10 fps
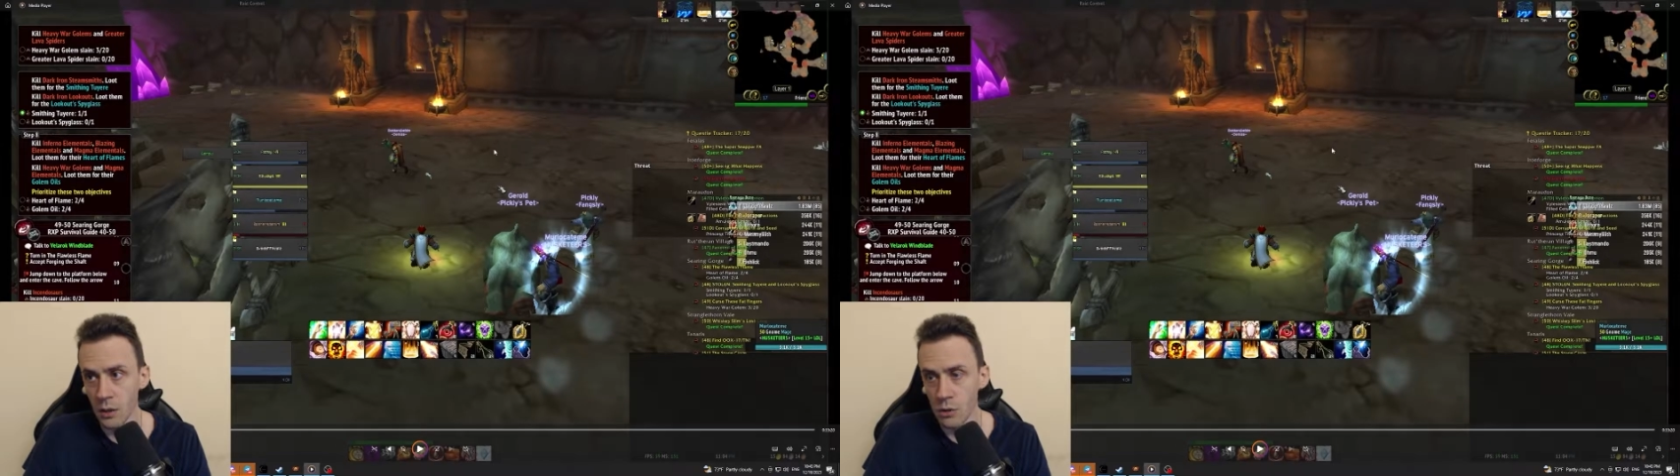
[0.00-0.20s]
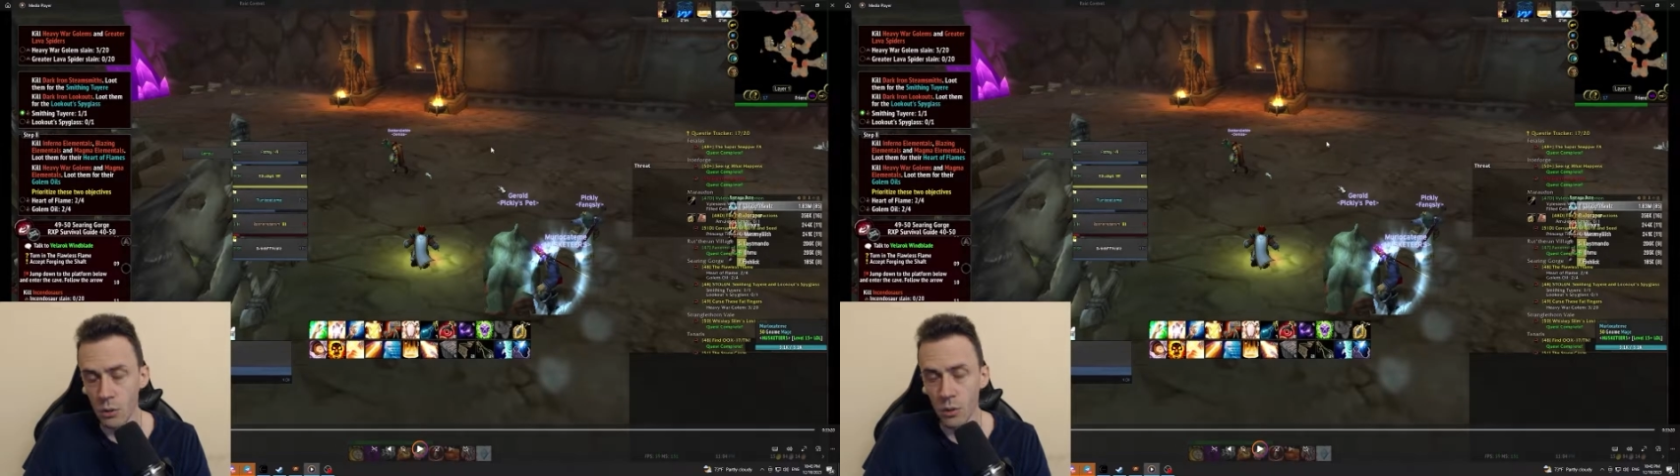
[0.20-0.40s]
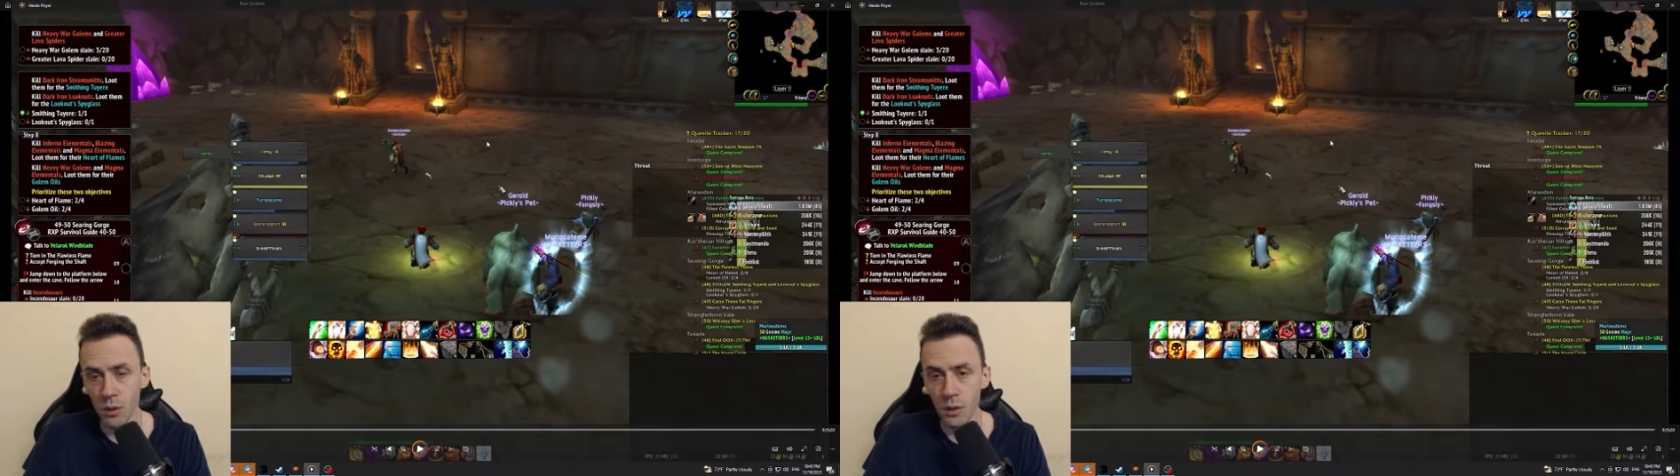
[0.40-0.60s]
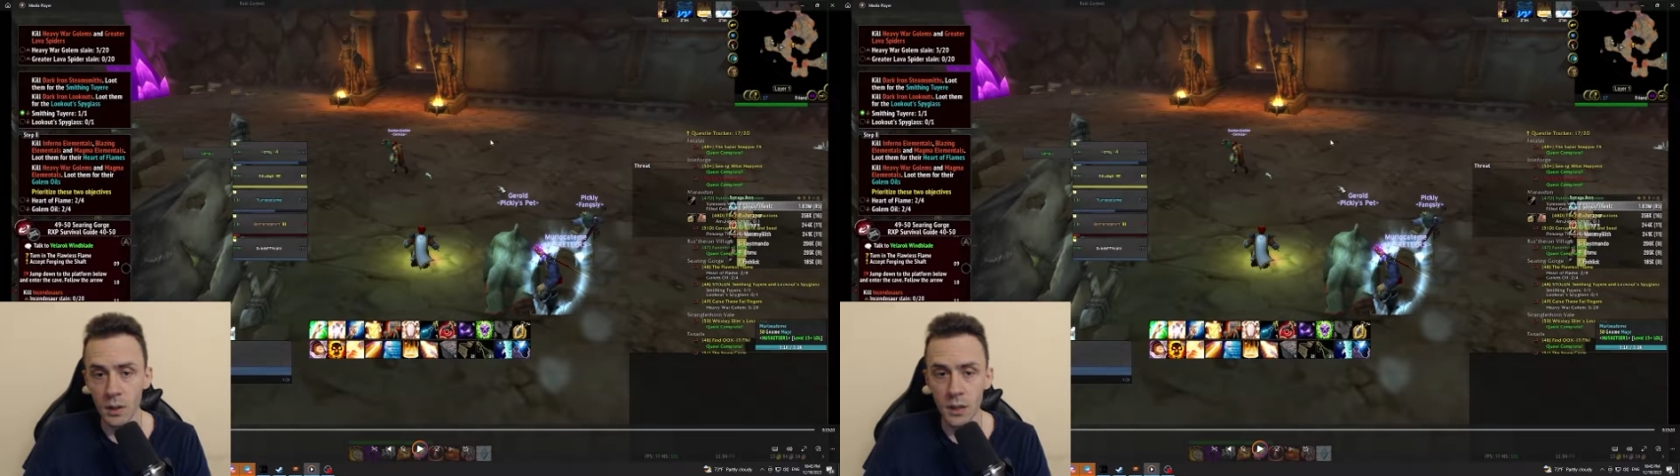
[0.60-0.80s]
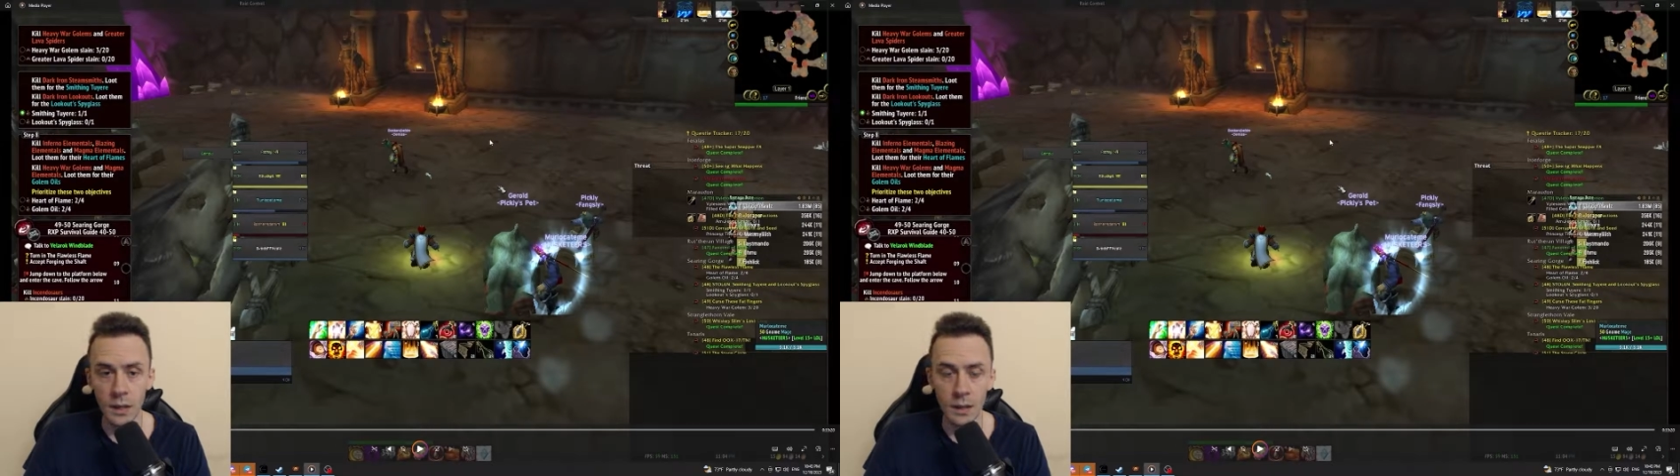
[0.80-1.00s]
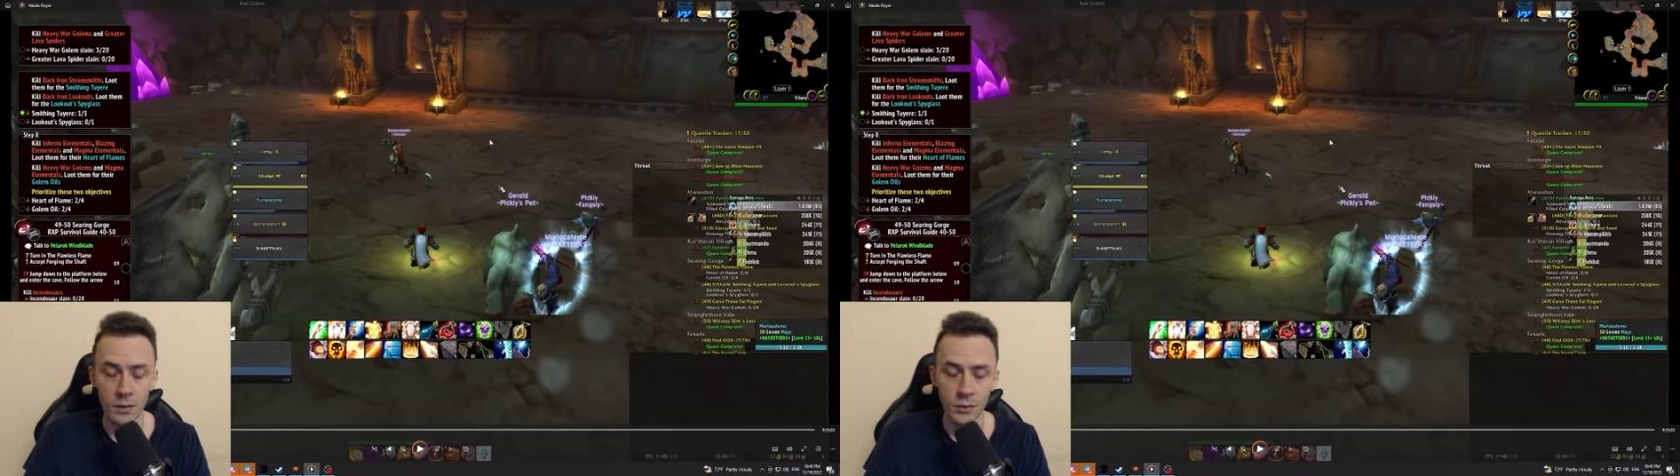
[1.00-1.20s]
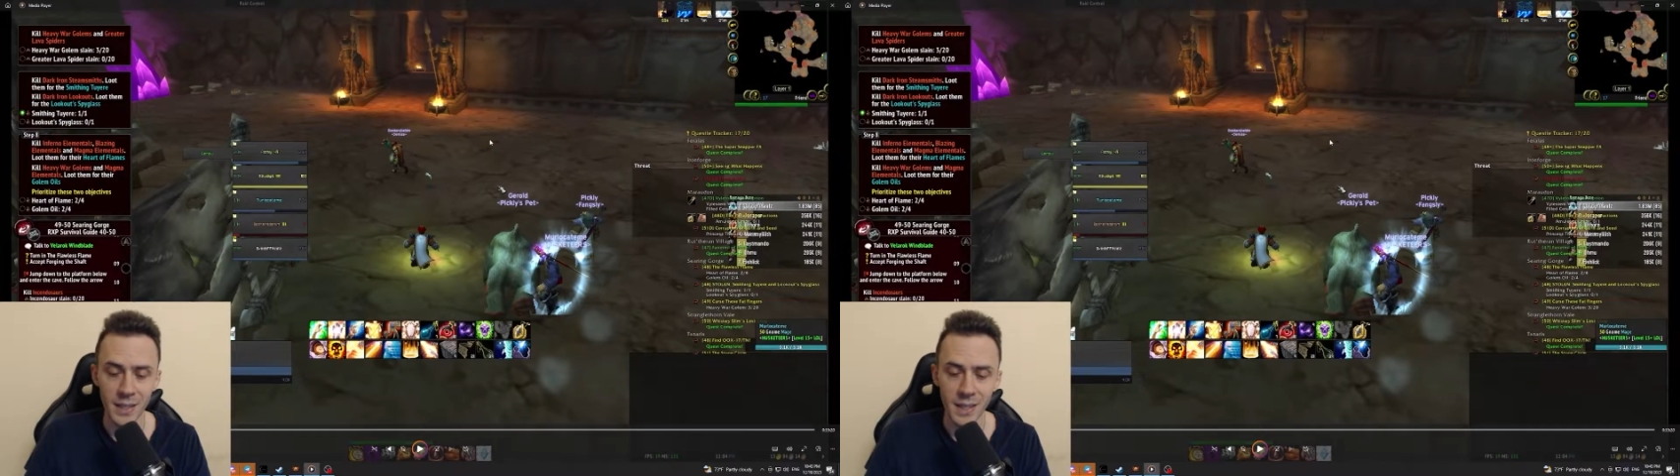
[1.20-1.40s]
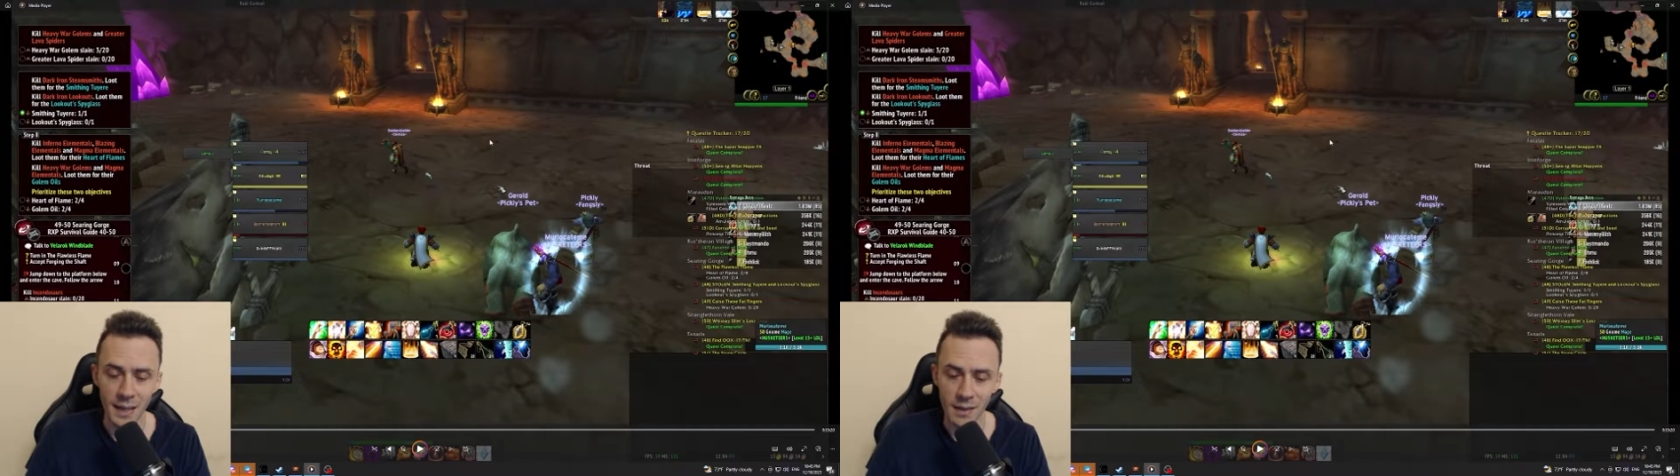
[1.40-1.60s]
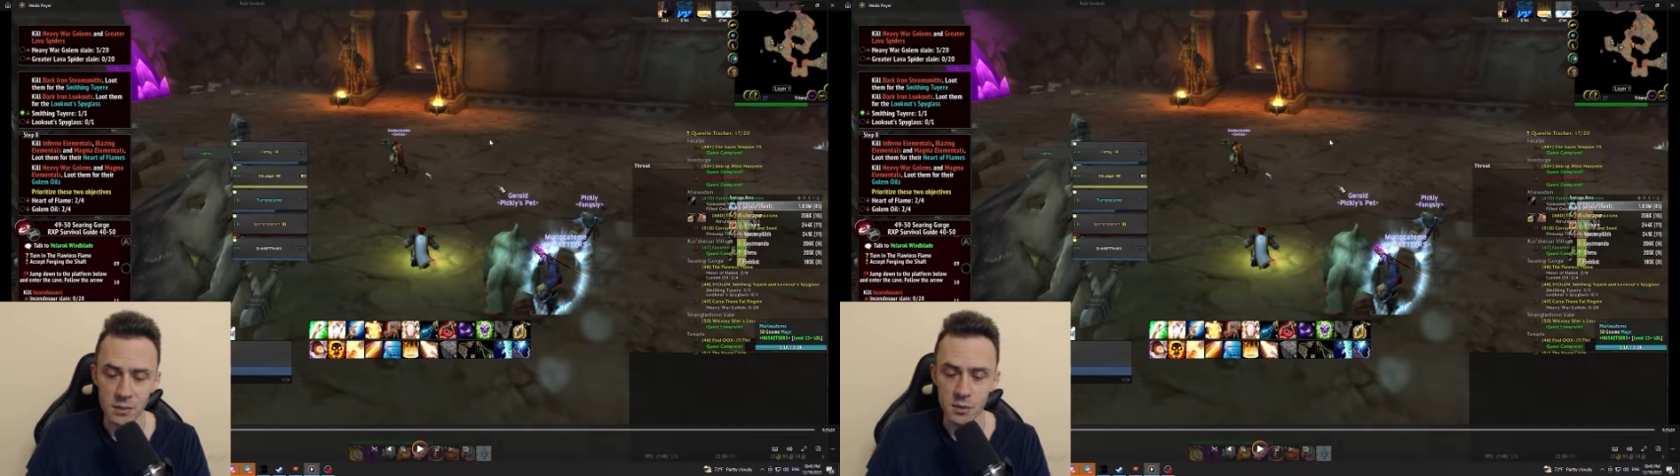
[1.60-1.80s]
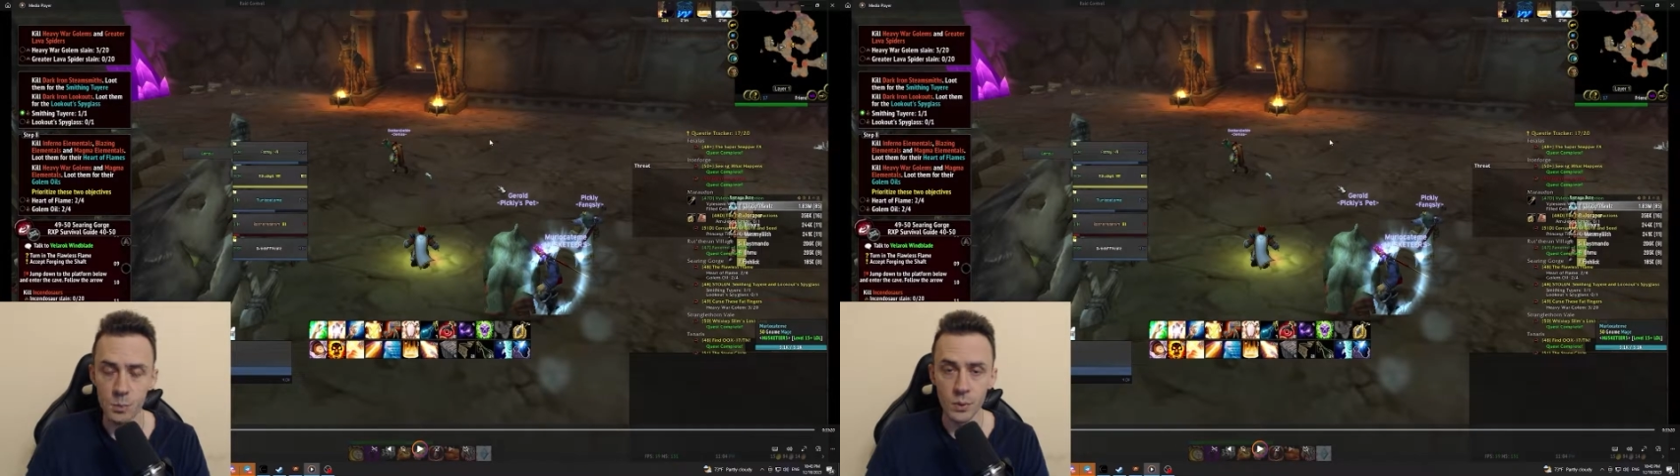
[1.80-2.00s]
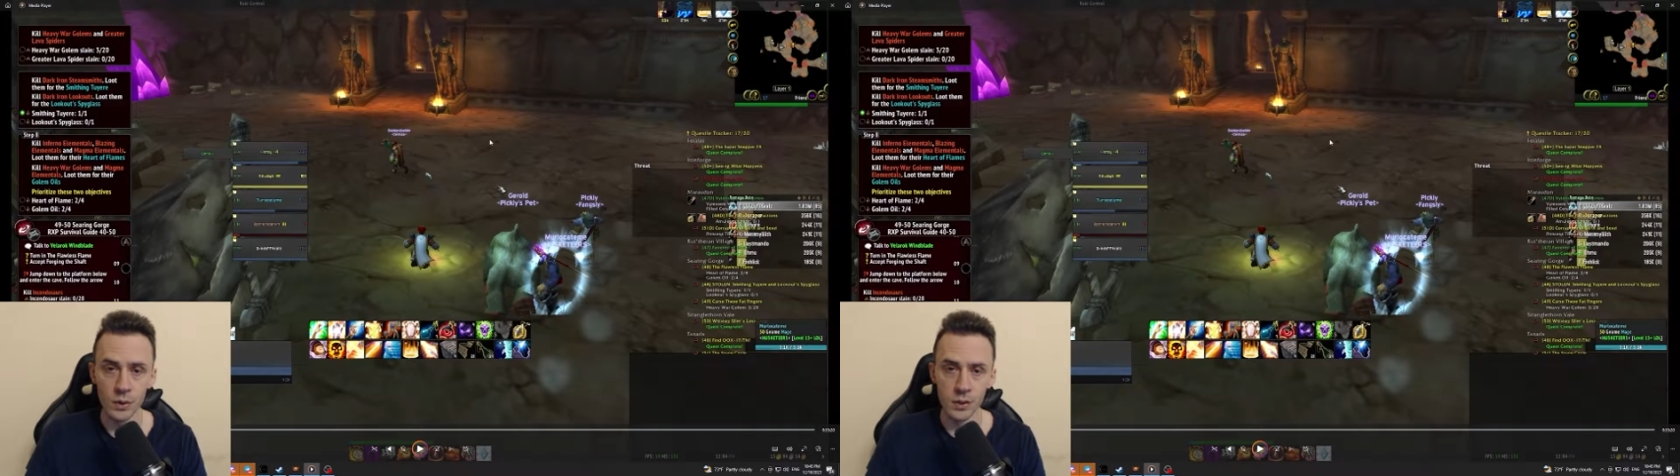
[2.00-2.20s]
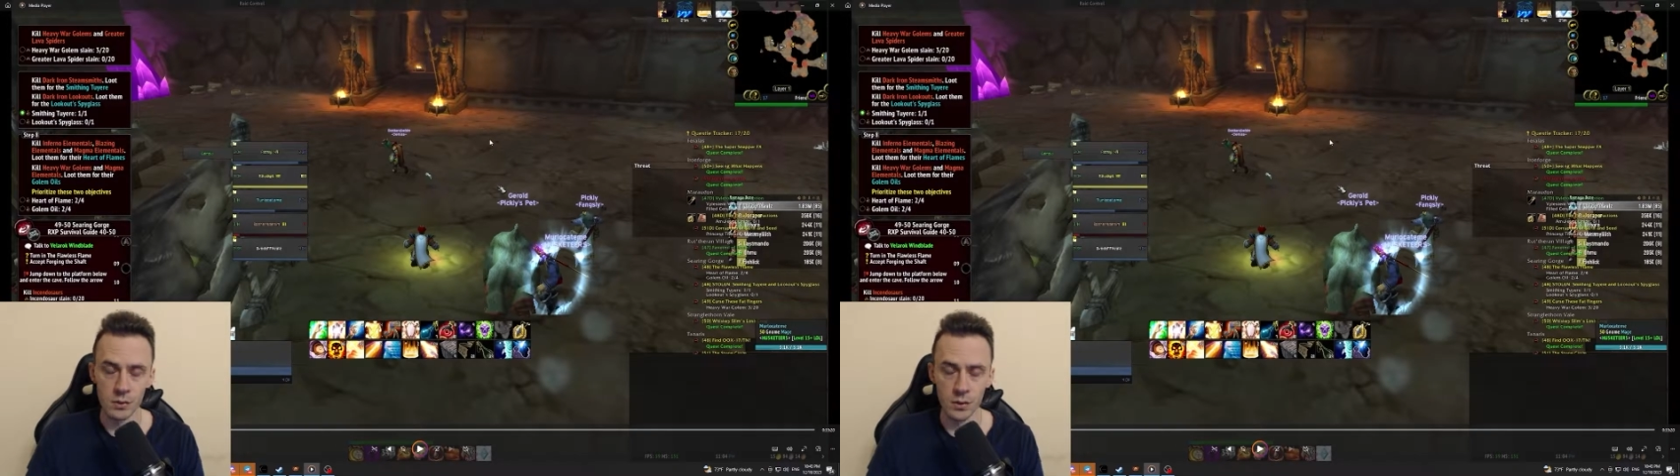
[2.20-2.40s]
So regarding spirits,